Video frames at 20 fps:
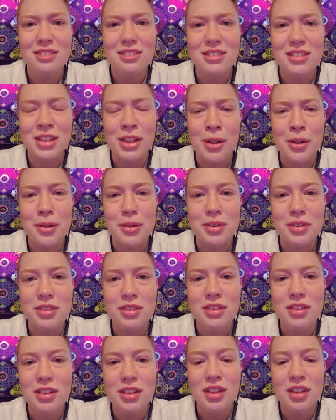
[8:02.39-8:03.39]
So,
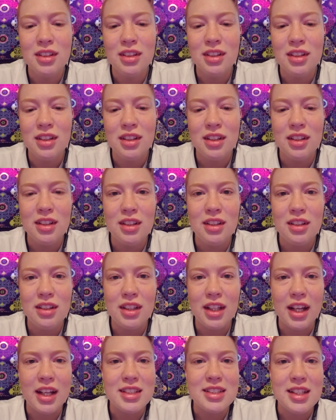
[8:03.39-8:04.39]

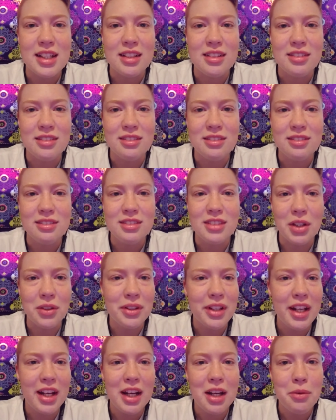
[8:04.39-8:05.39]
like I said, don't
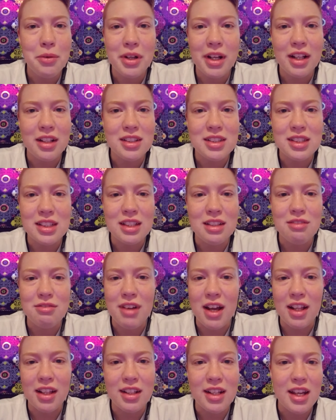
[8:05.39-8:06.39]
let anyone else
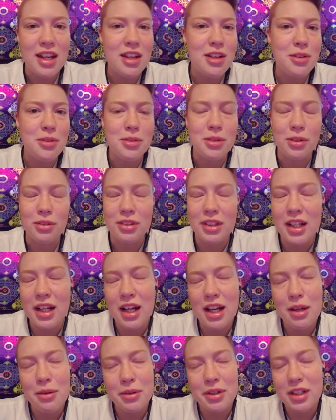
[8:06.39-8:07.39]
invalidate you. Don't let
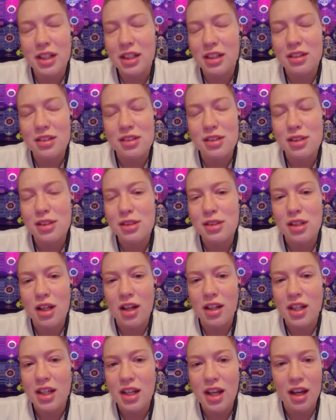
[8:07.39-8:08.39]
anyone else
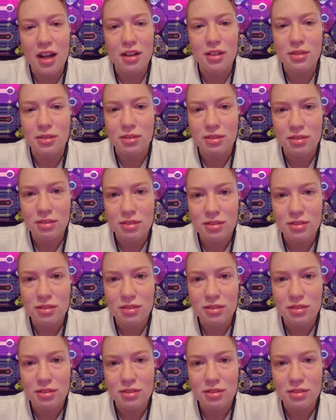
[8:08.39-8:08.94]
knock you down.